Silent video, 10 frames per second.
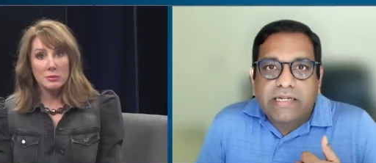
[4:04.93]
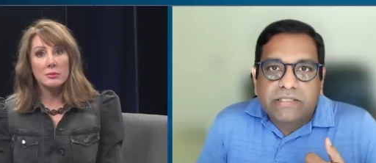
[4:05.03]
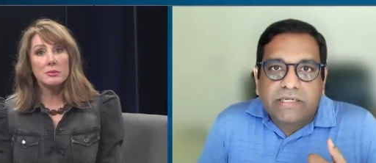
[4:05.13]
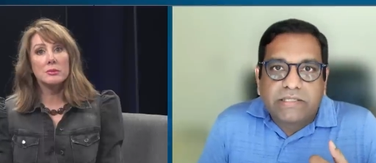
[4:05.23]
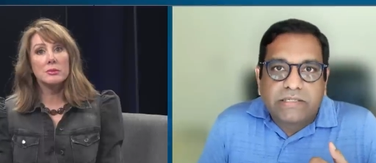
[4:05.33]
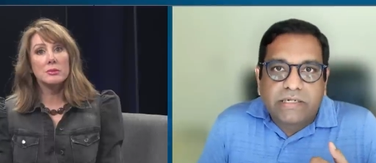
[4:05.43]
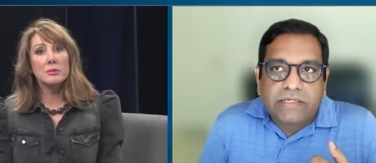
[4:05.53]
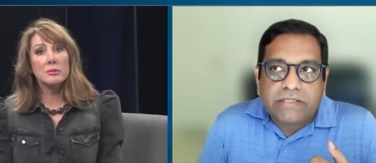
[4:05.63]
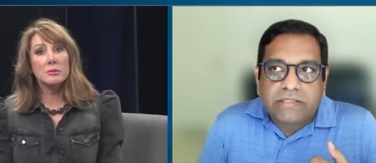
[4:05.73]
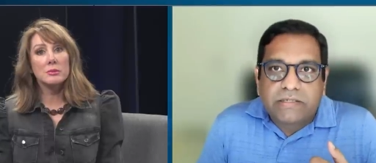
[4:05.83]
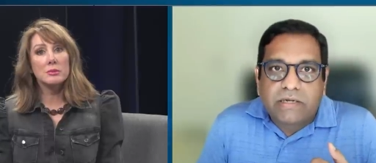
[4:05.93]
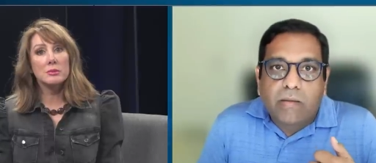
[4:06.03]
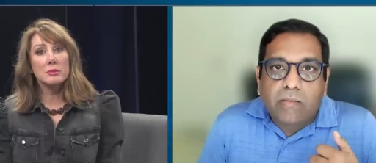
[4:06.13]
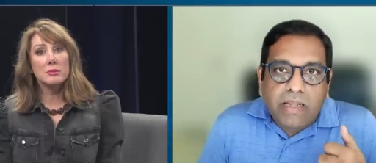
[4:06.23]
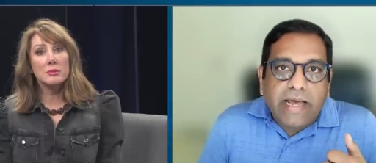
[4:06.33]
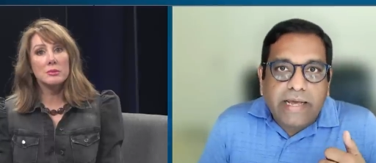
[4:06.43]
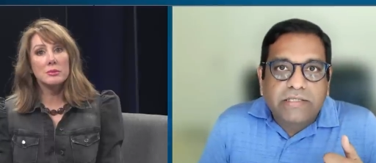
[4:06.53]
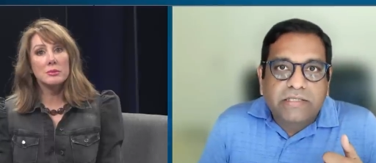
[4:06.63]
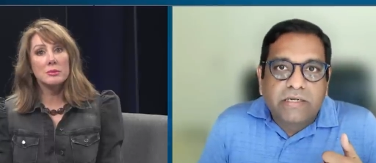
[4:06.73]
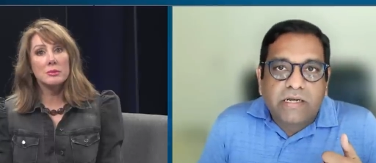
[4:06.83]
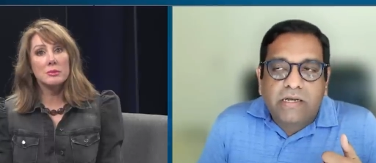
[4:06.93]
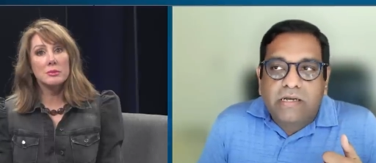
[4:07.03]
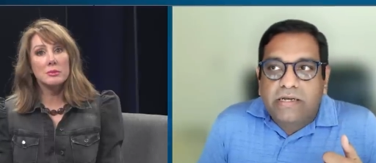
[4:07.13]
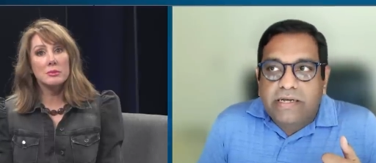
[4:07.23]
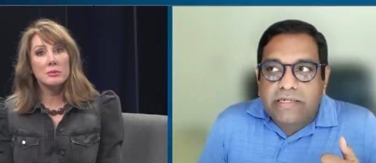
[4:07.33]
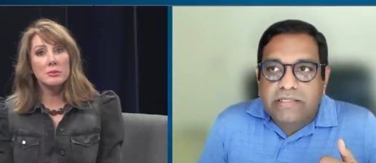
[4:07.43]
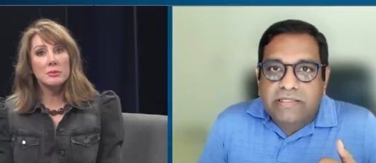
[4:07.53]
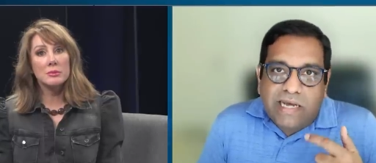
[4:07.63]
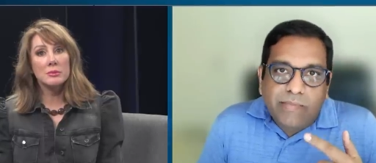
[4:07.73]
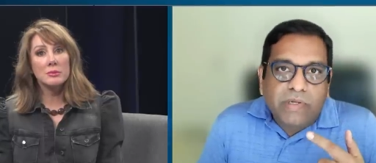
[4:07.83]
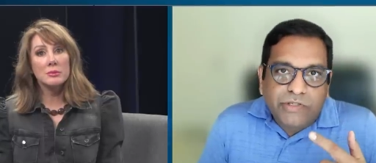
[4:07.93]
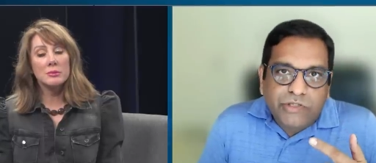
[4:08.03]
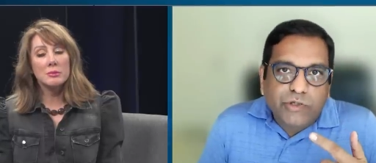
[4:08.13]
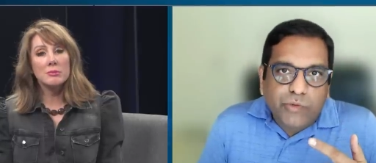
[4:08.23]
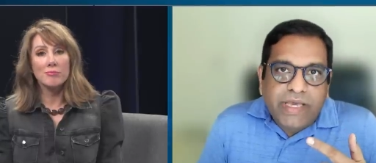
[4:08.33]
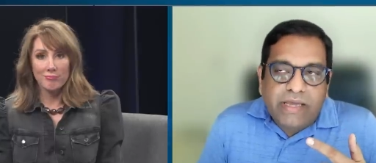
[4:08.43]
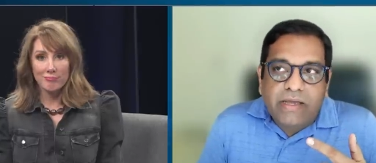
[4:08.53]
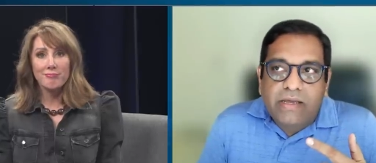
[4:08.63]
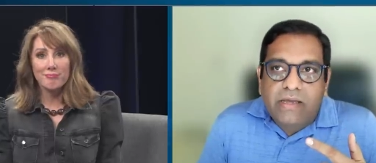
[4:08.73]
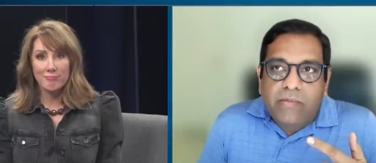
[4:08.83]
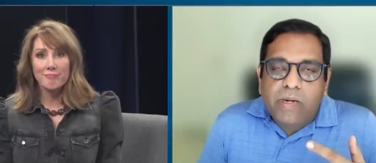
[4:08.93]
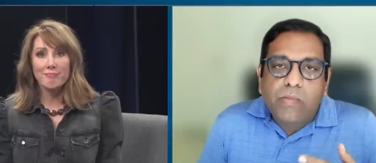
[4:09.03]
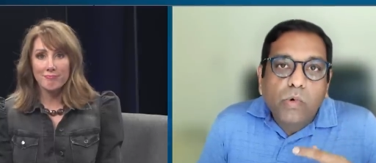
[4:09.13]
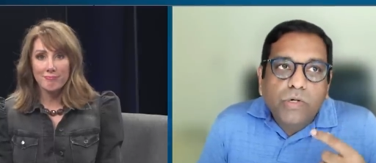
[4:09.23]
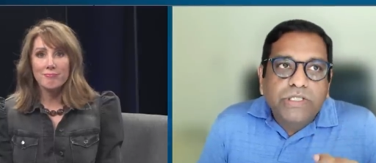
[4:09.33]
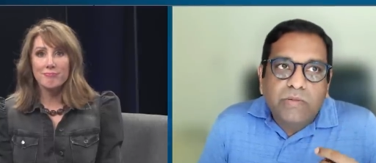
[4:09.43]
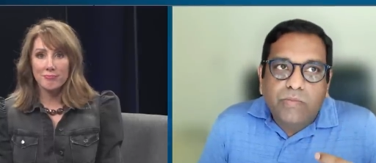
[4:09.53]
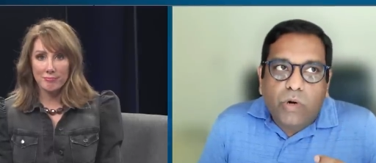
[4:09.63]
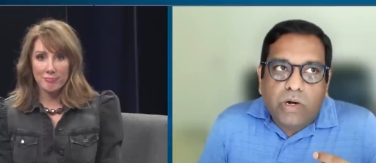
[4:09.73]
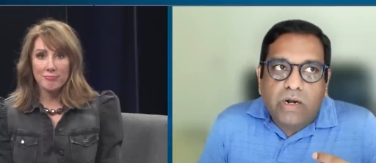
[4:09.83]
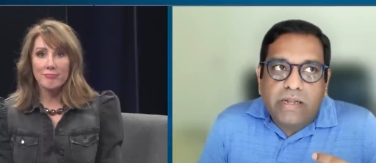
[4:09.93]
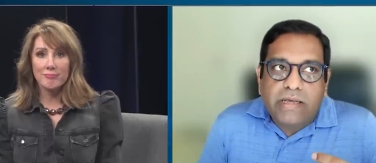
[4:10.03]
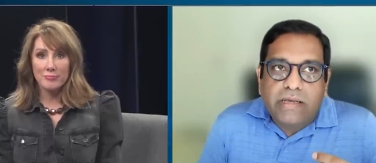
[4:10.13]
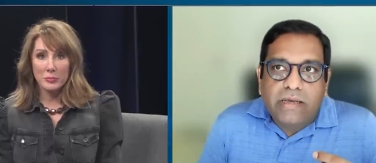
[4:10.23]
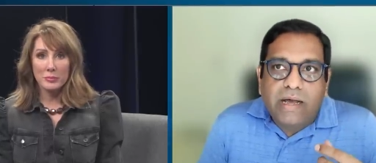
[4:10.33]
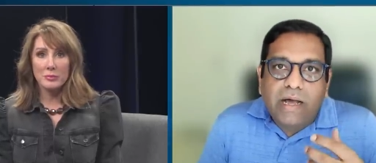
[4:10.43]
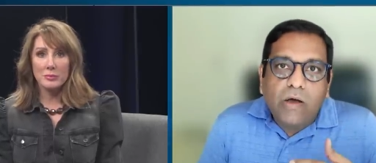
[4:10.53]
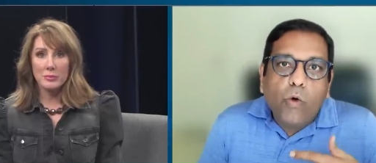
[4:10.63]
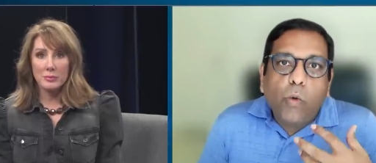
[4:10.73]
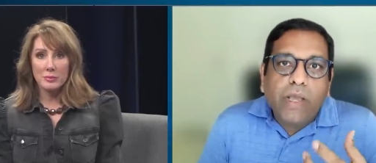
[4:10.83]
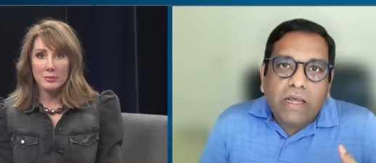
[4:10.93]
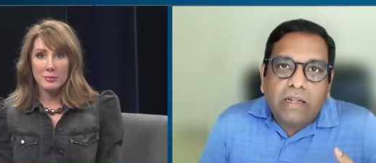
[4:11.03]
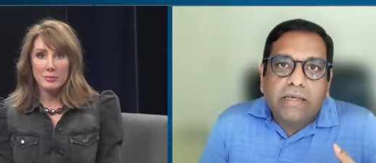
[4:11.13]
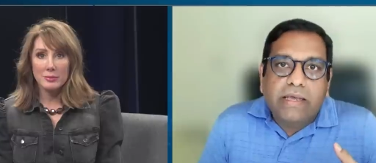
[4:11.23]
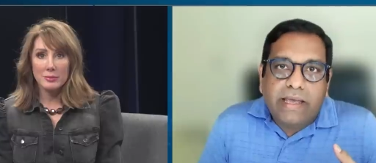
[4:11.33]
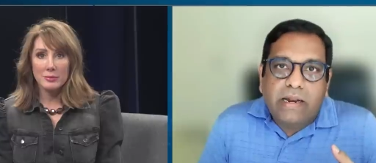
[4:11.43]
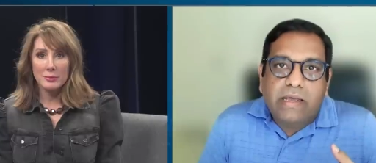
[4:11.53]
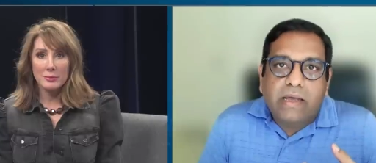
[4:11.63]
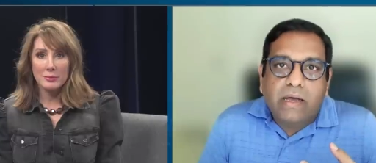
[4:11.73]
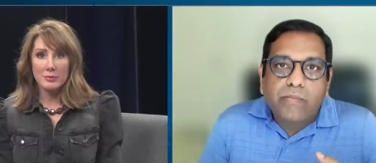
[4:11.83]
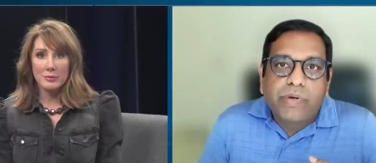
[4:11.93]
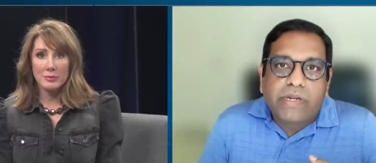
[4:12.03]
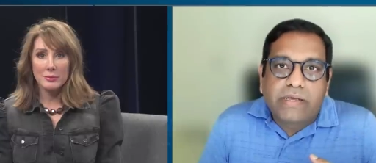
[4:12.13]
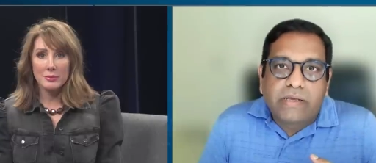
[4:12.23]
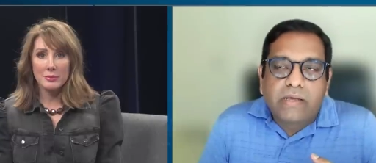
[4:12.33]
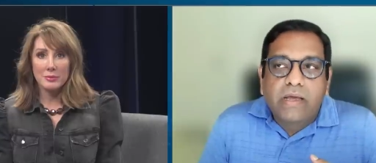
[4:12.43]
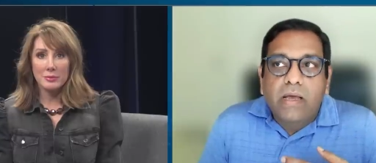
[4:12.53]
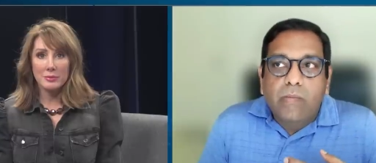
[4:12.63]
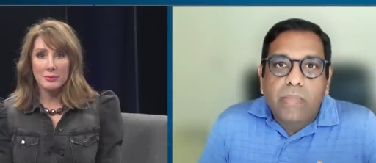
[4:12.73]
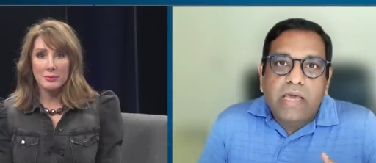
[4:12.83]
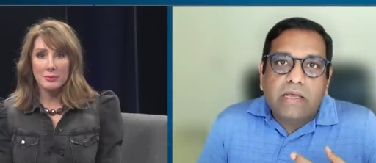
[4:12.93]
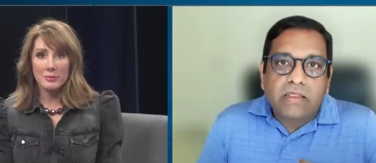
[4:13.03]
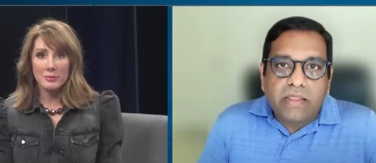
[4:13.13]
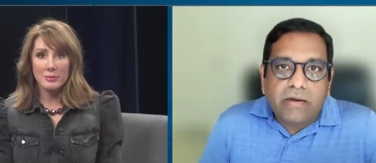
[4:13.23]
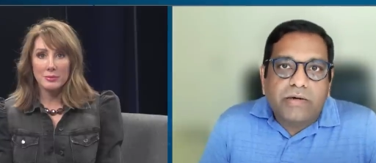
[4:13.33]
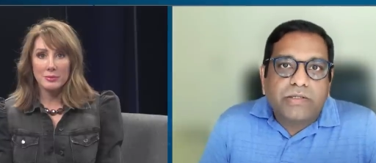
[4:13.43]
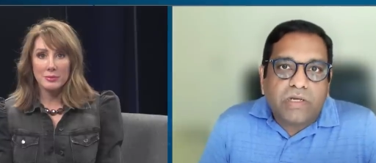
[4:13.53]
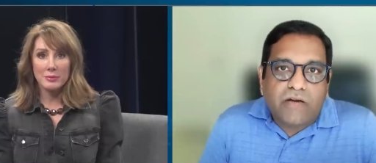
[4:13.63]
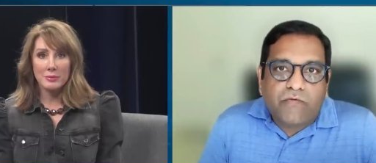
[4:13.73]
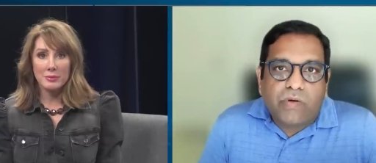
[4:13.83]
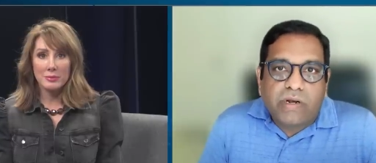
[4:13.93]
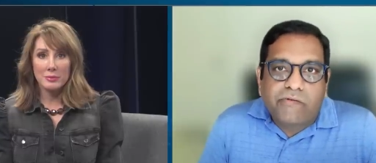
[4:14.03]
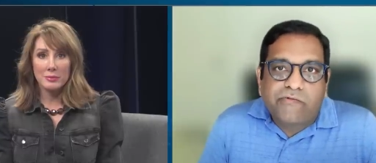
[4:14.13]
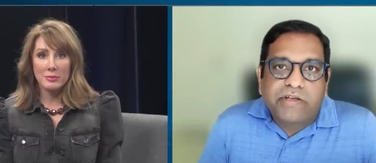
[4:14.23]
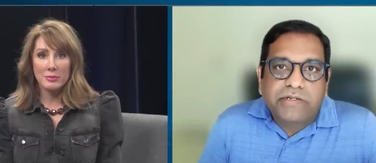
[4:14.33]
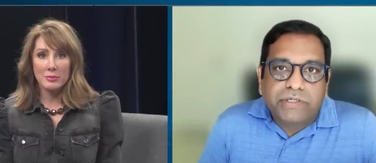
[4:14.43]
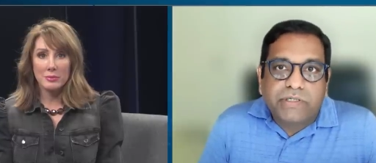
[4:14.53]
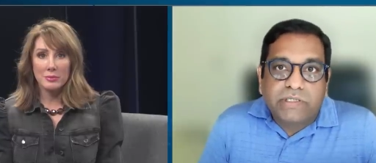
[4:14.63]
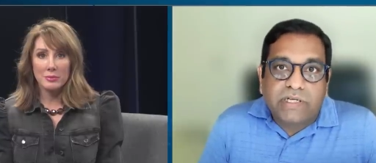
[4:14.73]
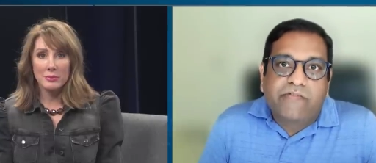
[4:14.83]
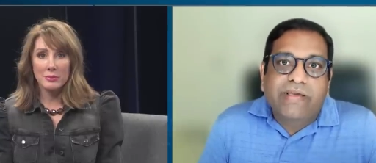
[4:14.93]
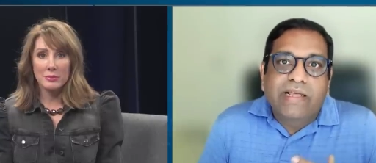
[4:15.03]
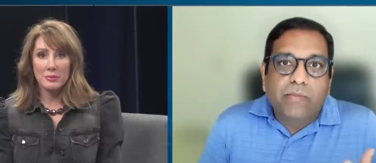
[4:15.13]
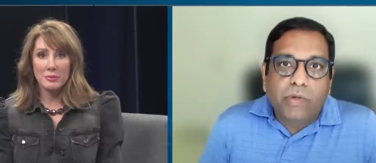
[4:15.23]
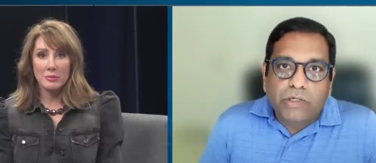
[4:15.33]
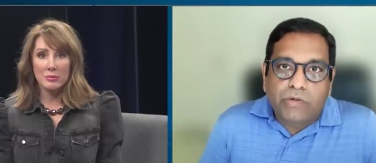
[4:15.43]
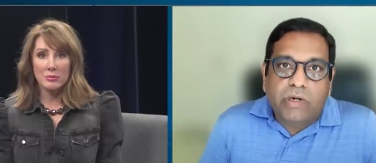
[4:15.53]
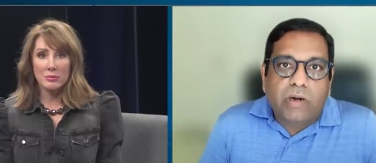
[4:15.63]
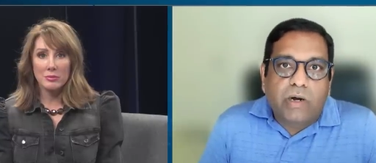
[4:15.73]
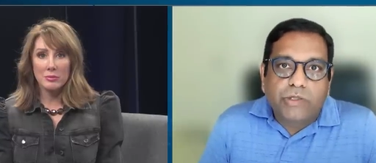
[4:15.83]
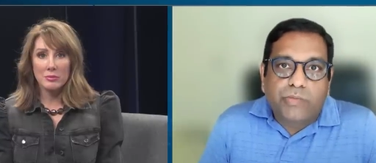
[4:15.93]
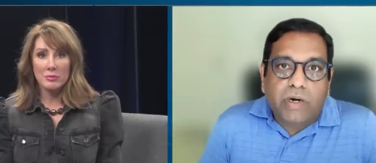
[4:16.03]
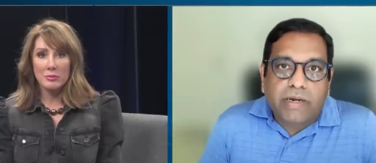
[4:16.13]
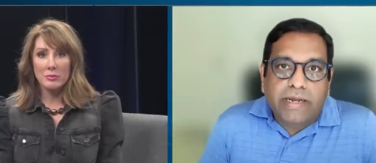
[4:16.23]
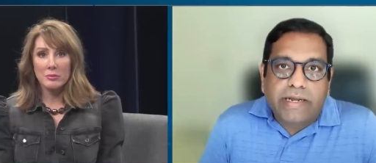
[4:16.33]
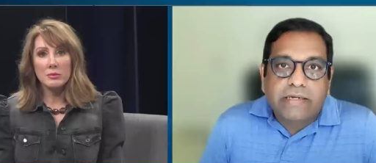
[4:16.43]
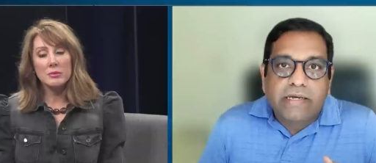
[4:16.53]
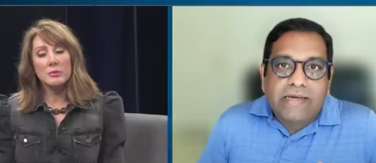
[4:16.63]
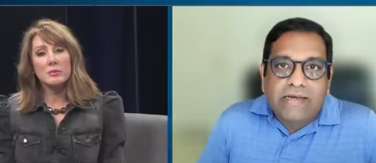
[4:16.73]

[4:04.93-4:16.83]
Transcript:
Speaker 1: It's complex, it's time consuming, but most importantly, how quickly can a company make their software innovations available to a large market